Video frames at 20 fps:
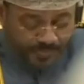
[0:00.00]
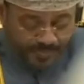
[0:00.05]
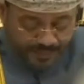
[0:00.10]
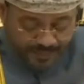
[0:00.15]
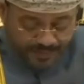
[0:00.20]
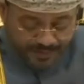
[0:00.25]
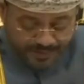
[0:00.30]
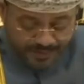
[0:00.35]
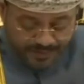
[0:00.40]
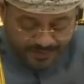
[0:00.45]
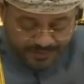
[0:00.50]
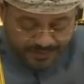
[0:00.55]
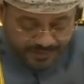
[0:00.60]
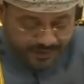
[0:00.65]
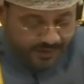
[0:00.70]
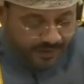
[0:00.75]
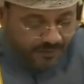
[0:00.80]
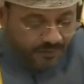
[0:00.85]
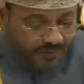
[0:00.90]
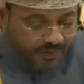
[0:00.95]

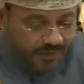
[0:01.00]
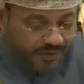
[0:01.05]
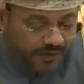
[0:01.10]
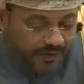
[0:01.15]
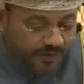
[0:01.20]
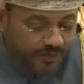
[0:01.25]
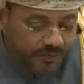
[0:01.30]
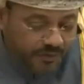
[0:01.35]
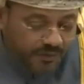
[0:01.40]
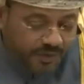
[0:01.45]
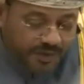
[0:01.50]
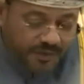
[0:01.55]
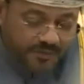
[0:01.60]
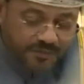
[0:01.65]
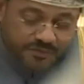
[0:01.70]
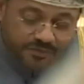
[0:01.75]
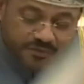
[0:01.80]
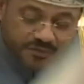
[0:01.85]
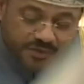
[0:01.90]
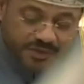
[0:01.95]
Secretary General of the Gulf
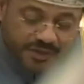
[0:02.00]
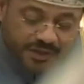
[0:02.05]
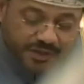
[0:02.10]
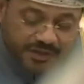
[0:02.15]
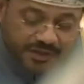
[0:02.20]
Cooperation